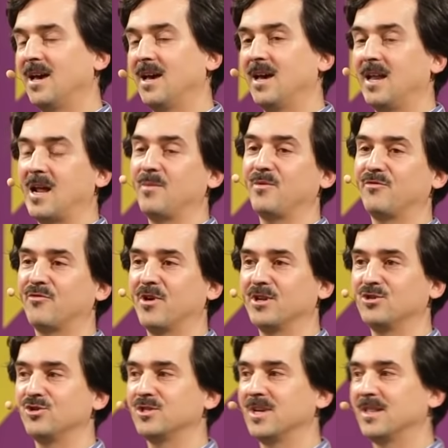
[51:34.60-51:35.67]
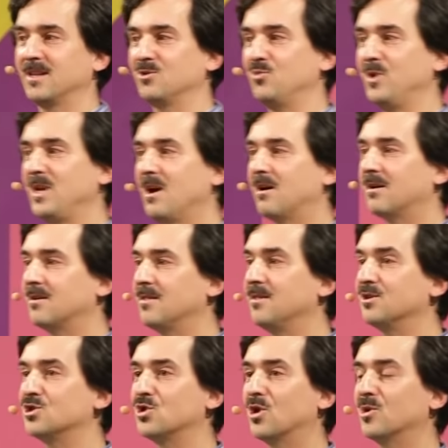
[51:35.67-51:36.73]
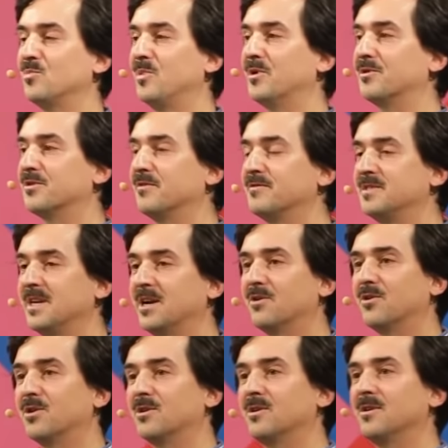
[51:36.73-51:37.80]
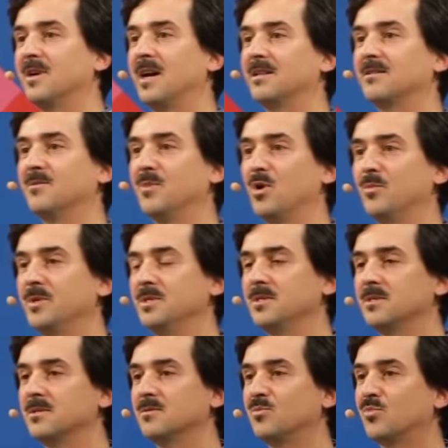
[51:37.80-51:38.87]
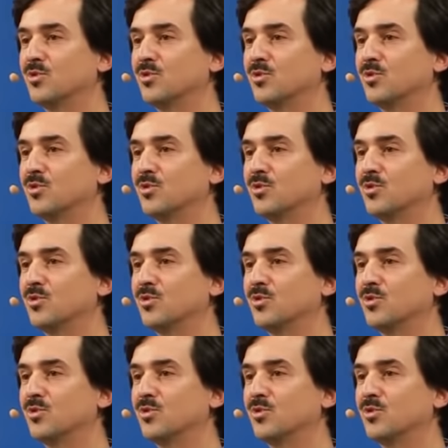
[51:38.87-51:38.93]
and I'm afraid to say that we are the short period of terror at the moment,